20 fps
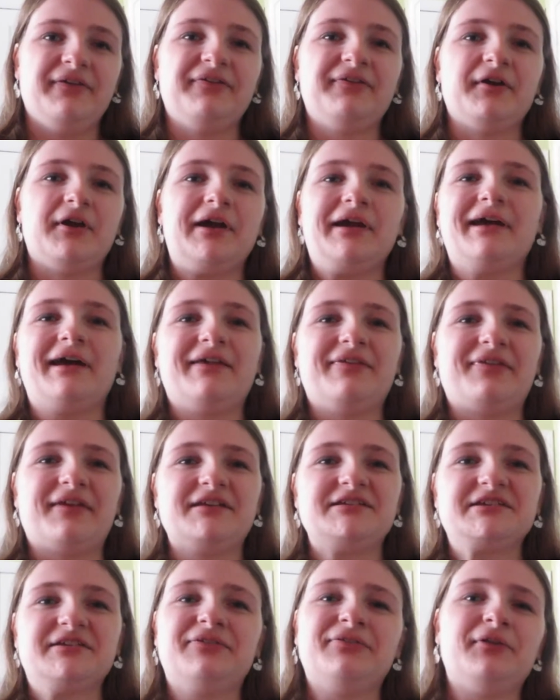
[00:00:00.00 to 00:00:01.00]
Sorry guys,
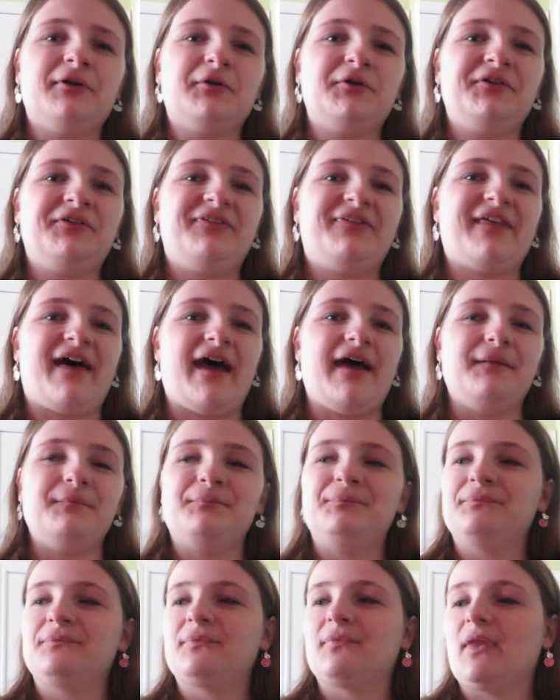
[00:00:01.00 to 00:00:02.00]
I just noticed that.
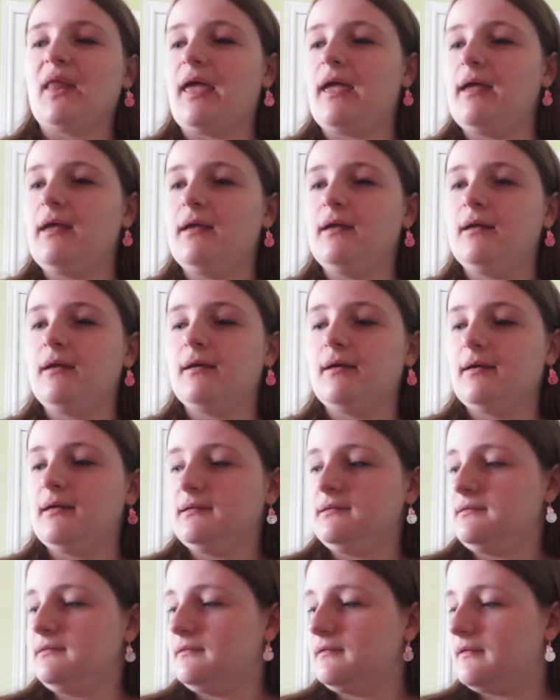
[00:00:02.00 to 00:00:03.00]

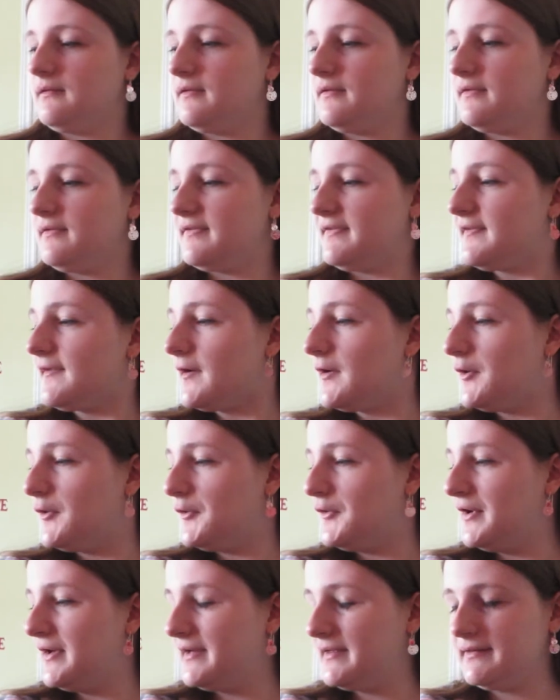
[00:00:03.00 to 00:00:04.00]
And so
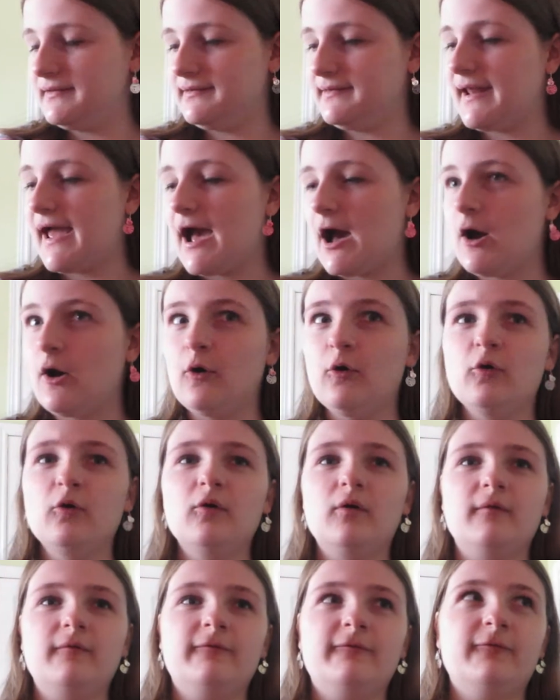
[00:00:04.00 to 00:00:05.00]

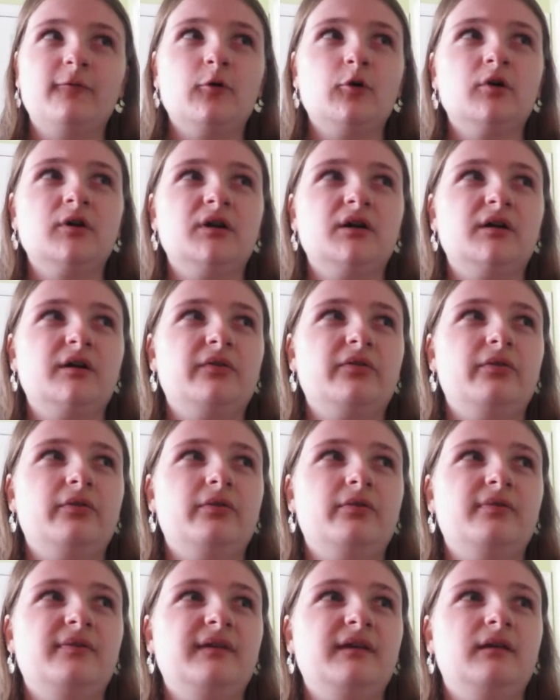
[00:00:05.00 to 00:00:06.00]
now for
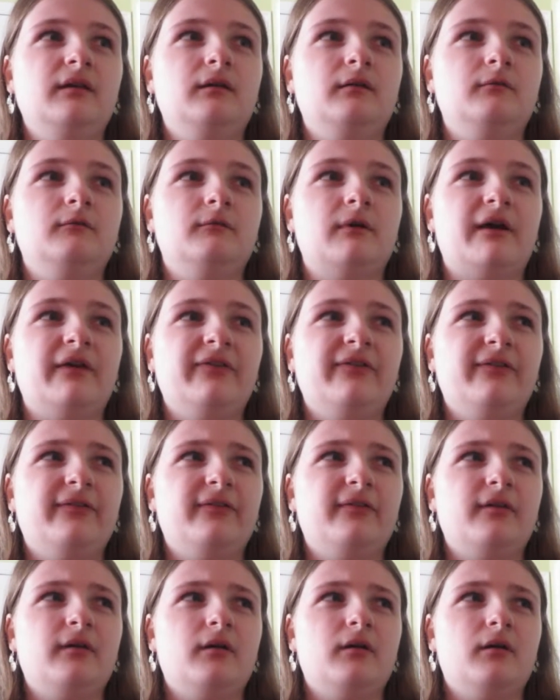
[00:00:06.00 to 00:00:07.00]
the
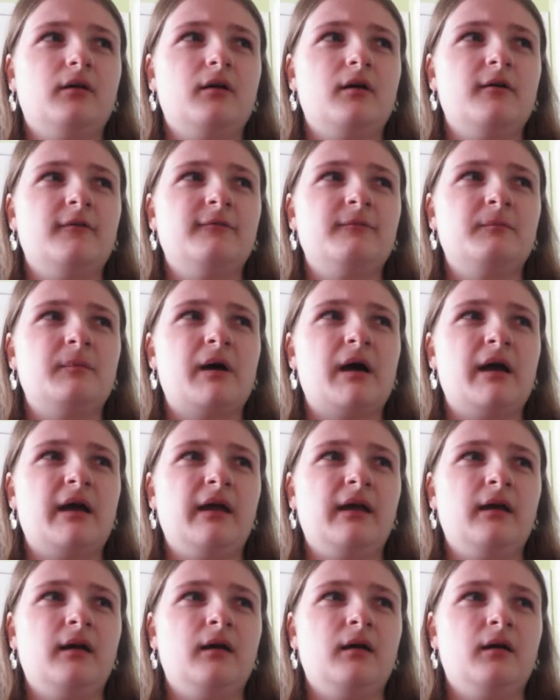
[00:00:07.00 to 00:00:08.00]
rest of
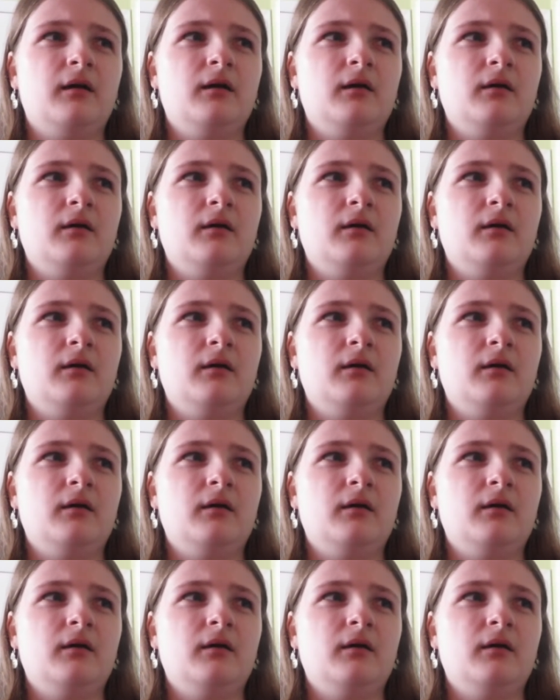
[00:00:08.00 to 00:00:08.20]
my